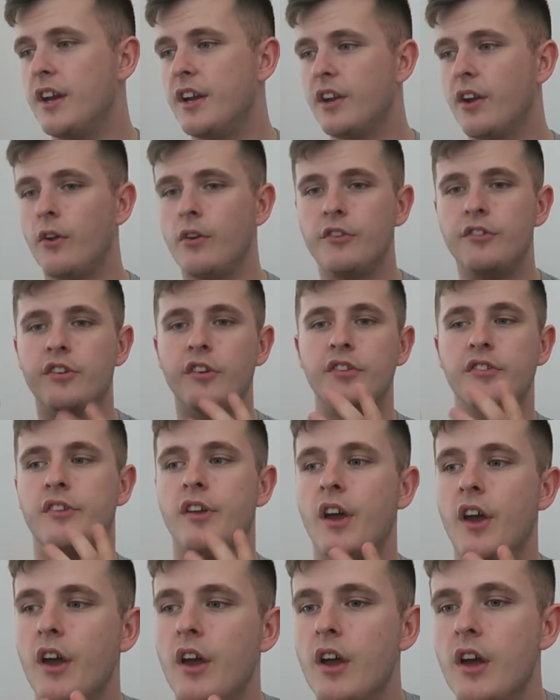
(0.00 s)
you know,
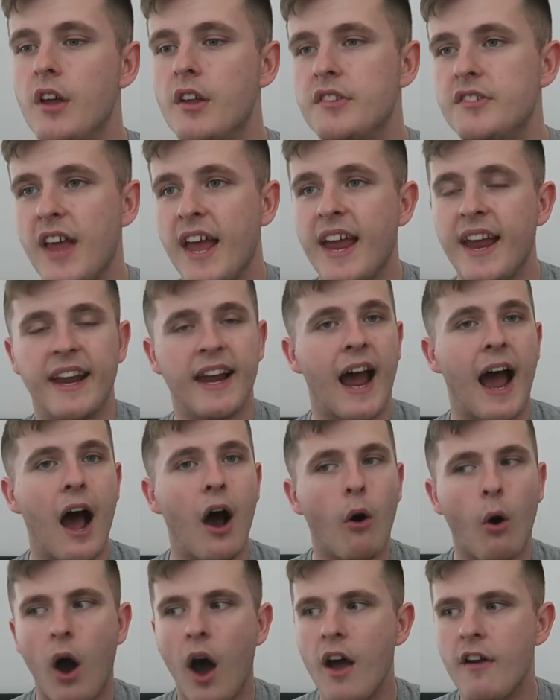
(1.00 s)
just saying
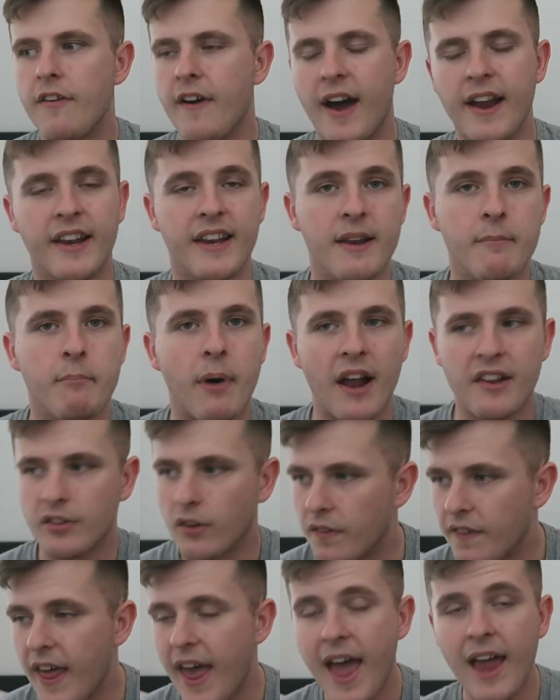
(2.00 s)
how I've had an impact
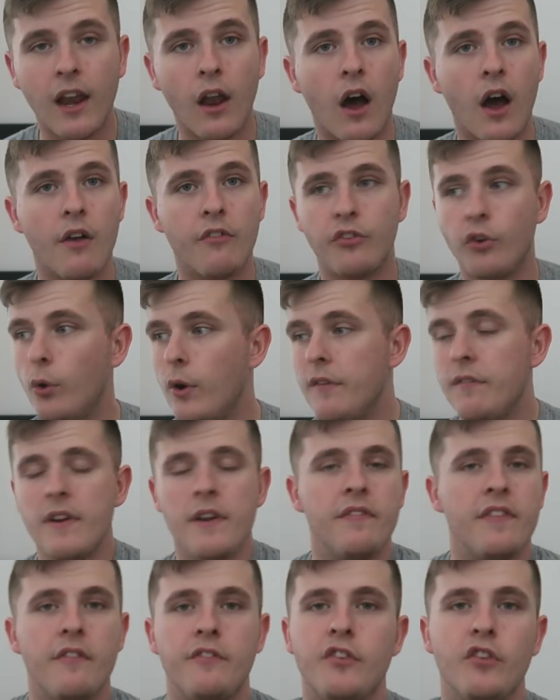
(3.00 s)
on their lives, or
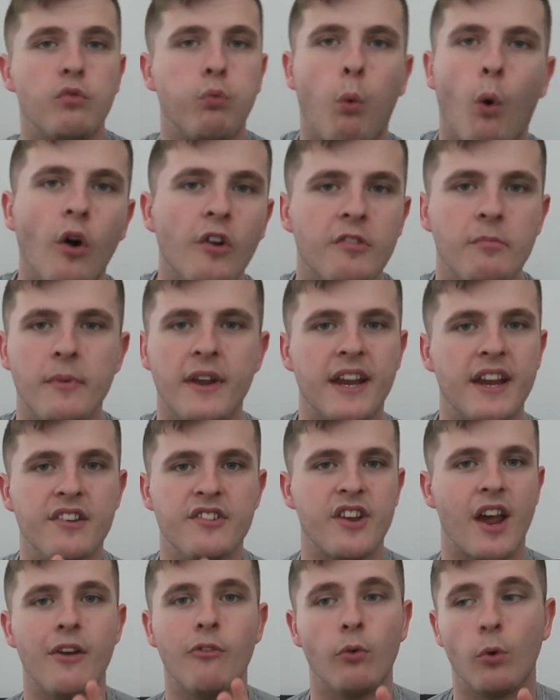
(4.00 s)
even if they've just watched me
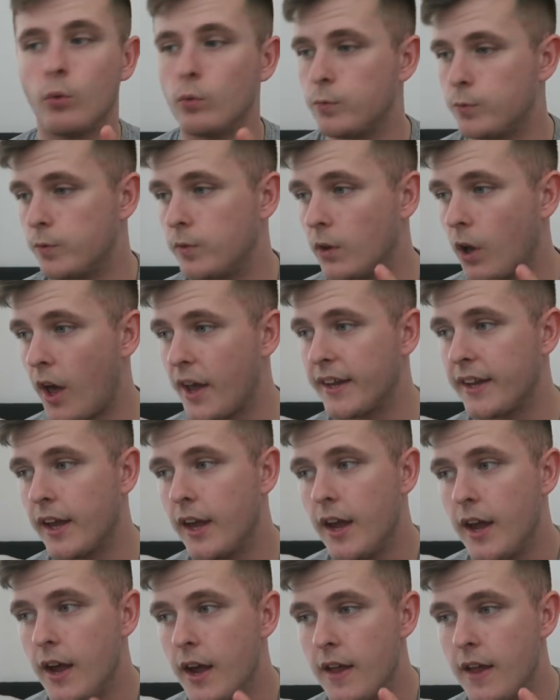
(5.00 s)
in general, like,